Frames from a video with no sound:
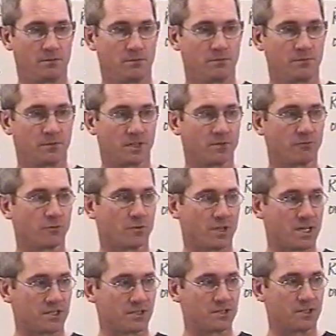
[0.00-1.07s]
than for that
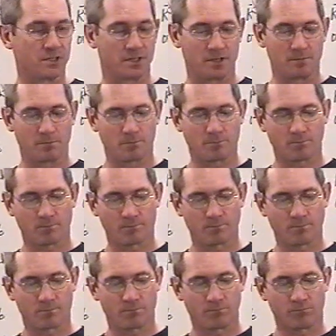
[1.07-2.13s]
city.
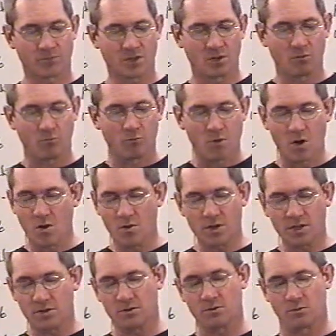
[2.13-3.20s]
Woe to
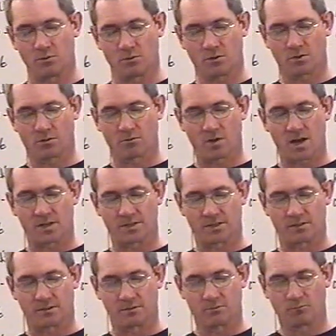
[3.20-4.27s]
you, Chorazin!
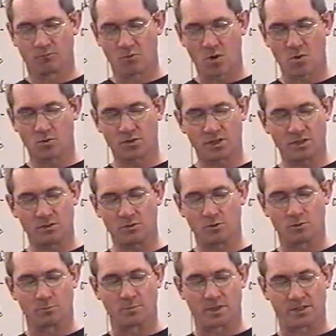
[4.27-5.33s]
Woe to you,
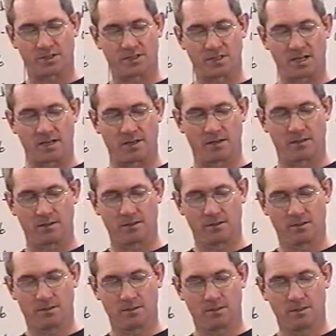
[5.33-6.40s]
Bethsaida!
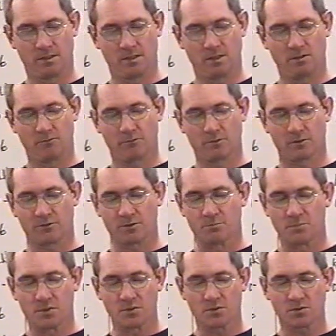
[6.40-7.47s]
For if the
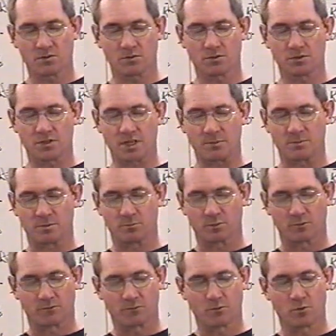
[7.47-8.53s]
miracles had been
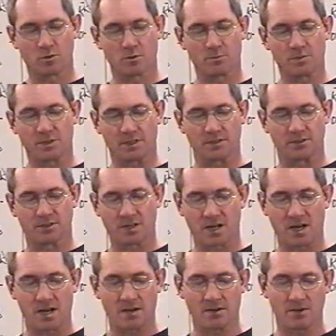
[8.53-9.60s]
performed in
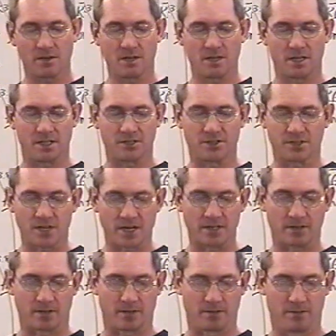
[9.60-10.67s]
Tyre and
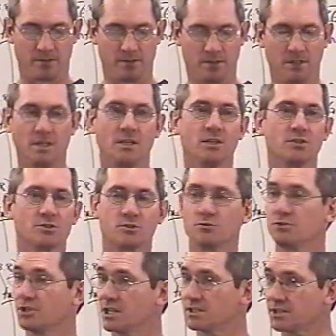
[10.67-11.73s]
Sidon, two
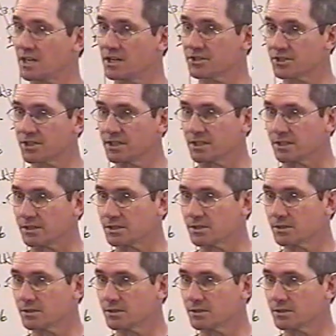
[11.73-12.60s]
Gentile cities,